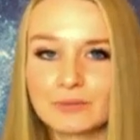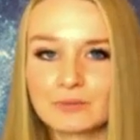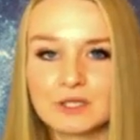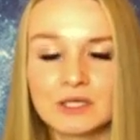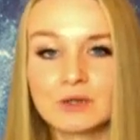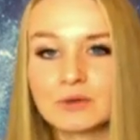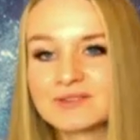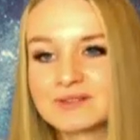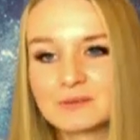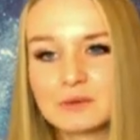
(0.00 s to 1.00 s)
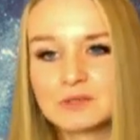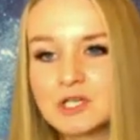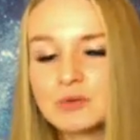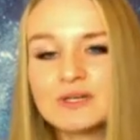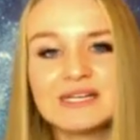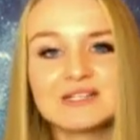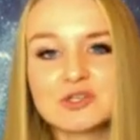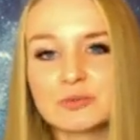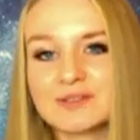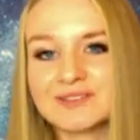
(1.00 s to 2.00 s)
you know, it's no need
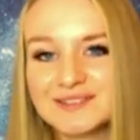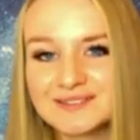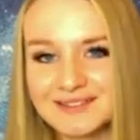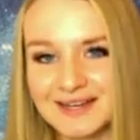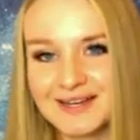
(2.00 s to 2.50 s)
to resist it.